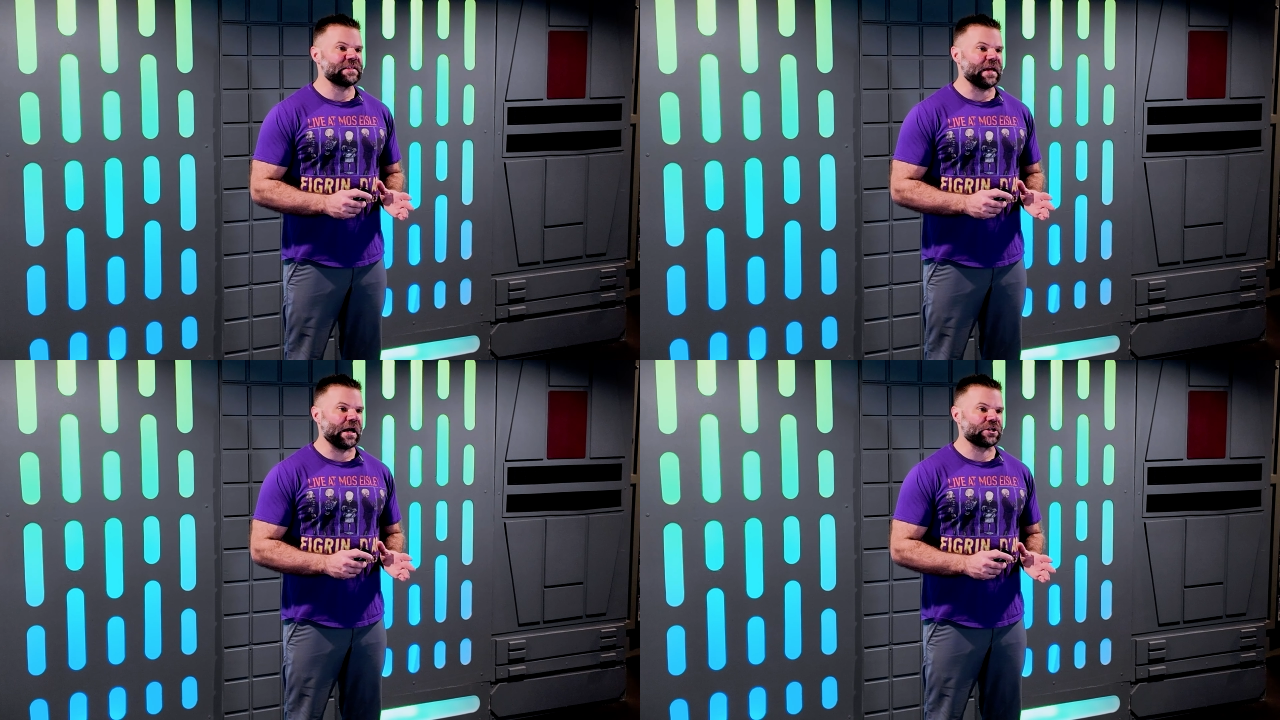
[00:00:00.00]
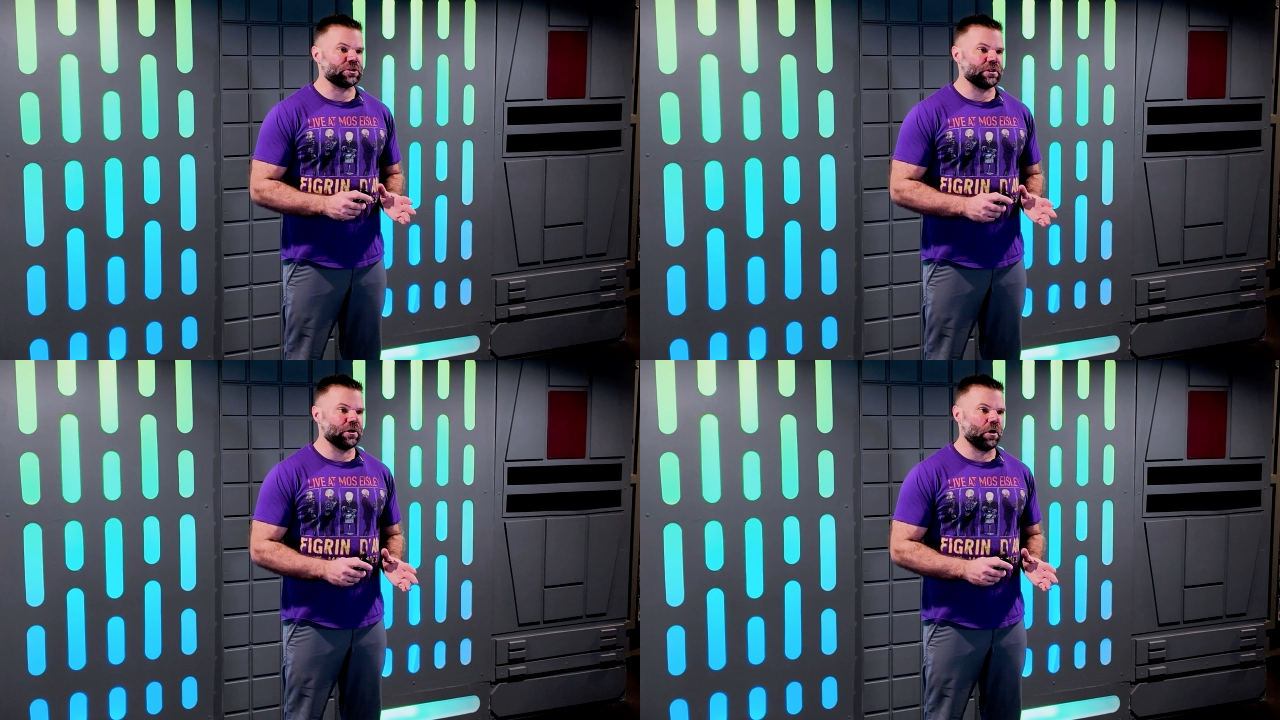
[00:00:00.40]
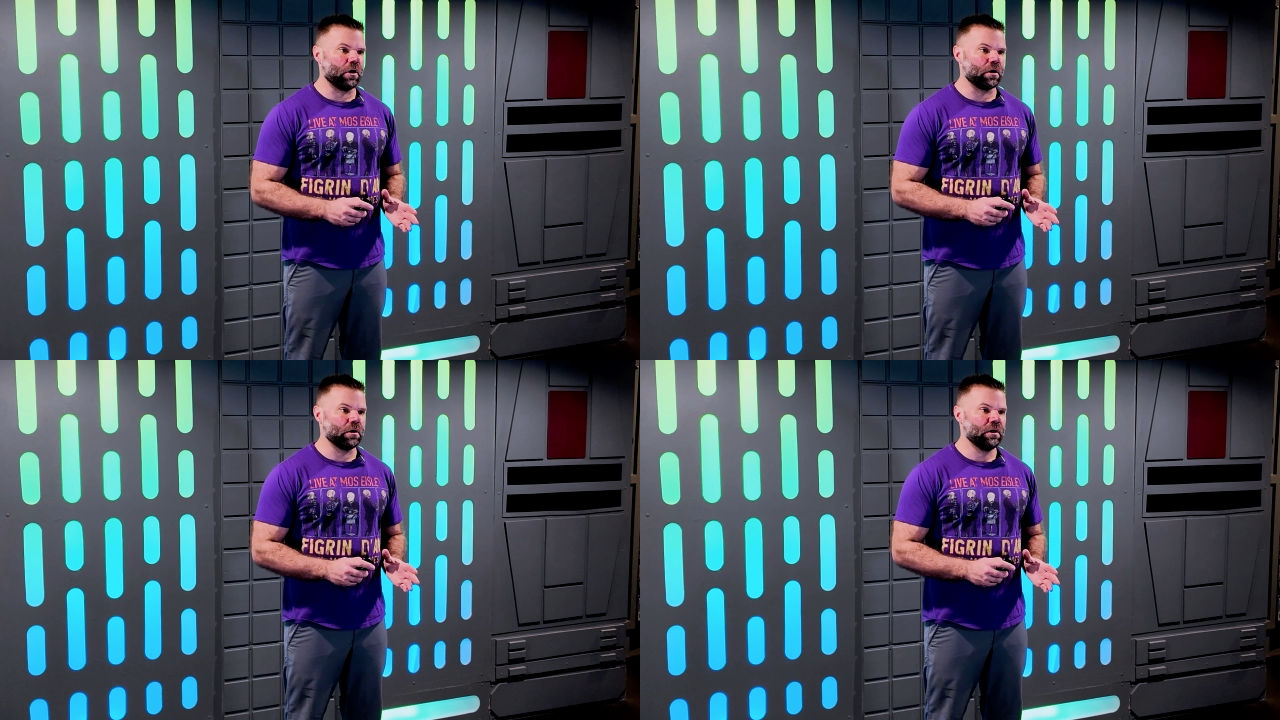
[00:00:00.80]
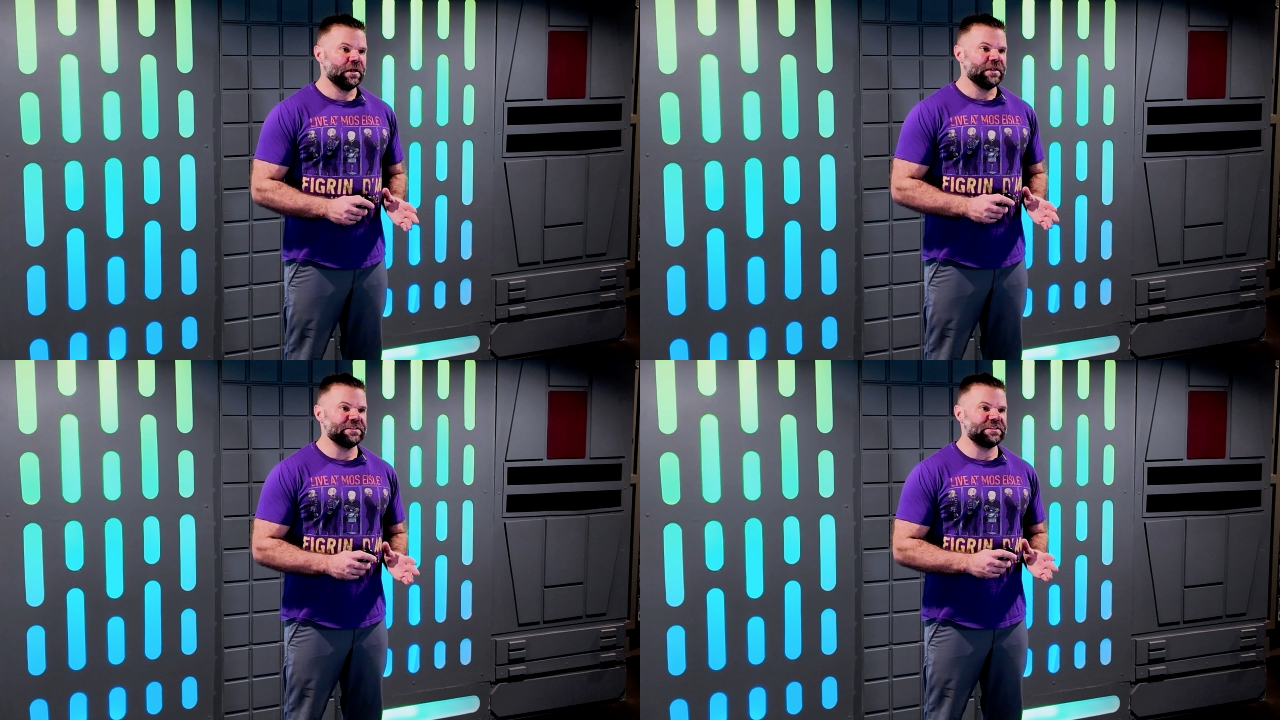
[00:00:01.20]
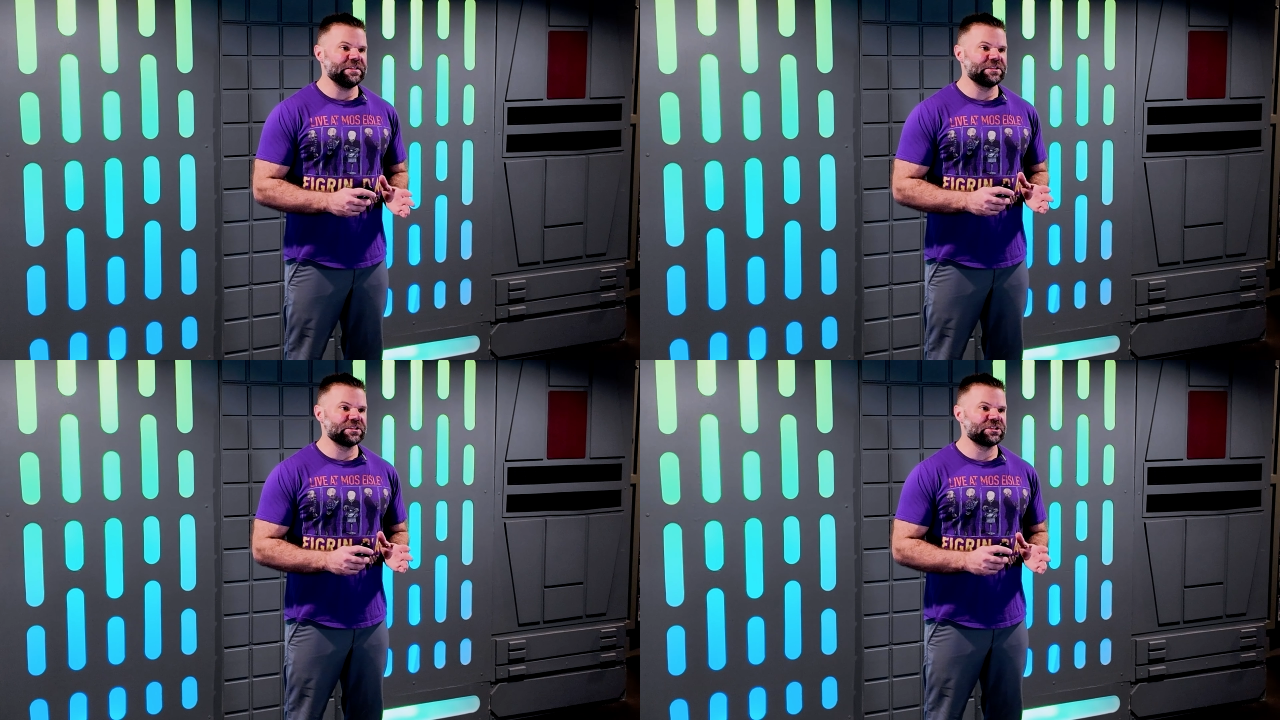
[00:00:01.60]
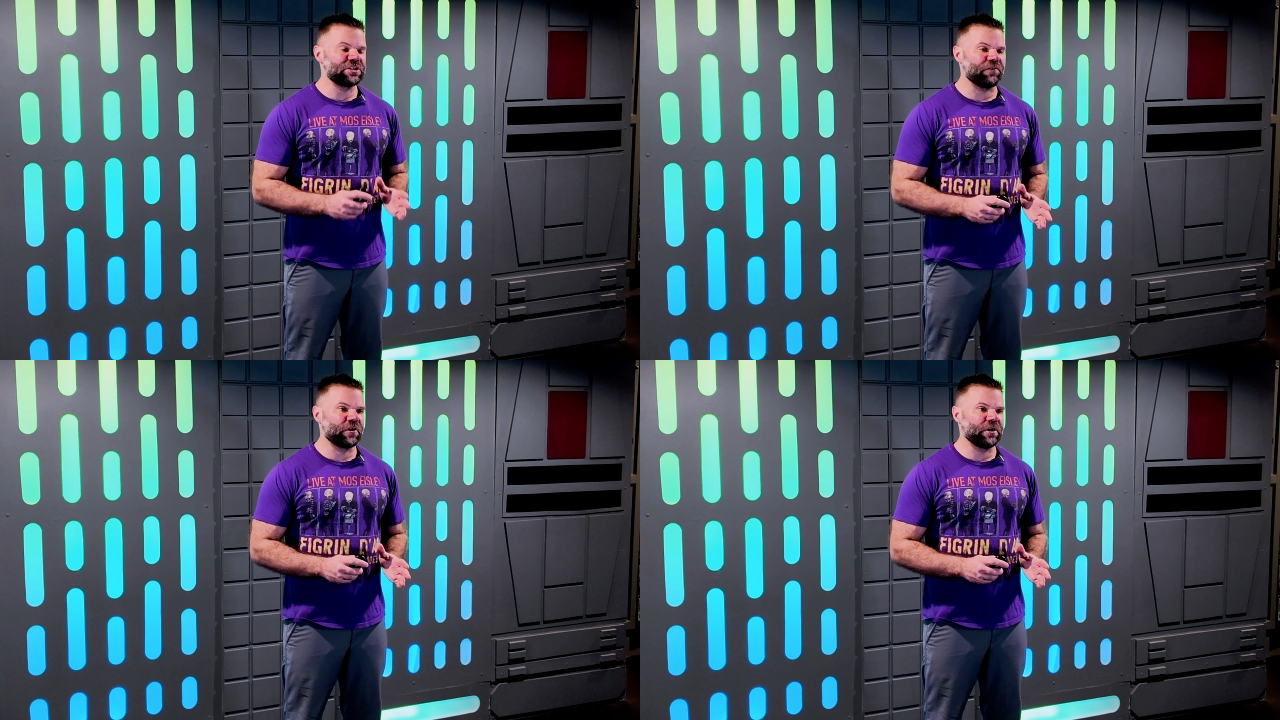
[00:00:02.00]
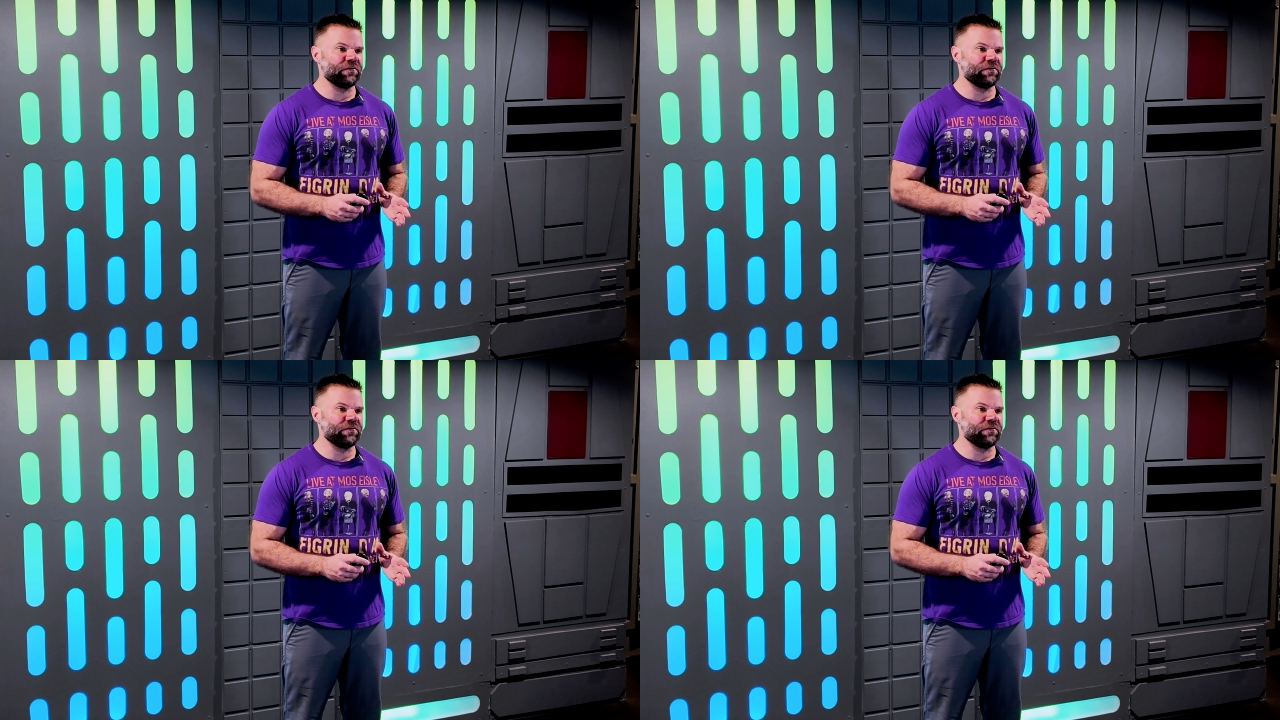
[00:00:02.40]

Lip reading: they actually are. He sees the suffering